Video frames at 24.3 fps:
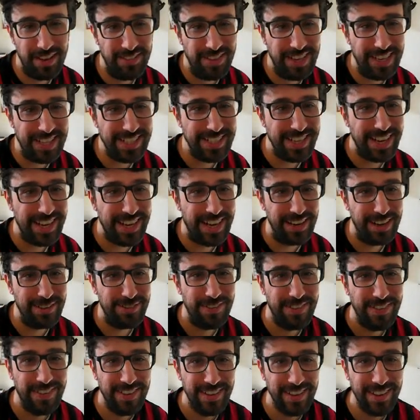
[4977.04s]
7 is enough
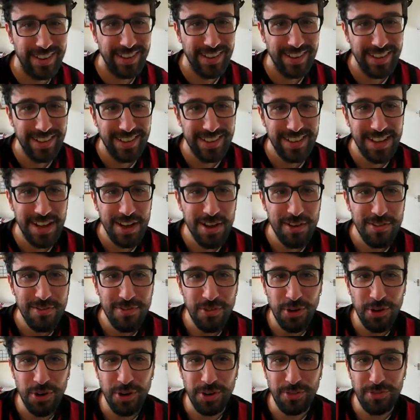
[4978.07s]

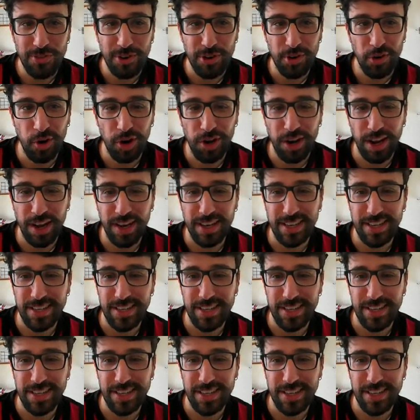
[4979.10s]
for Verona.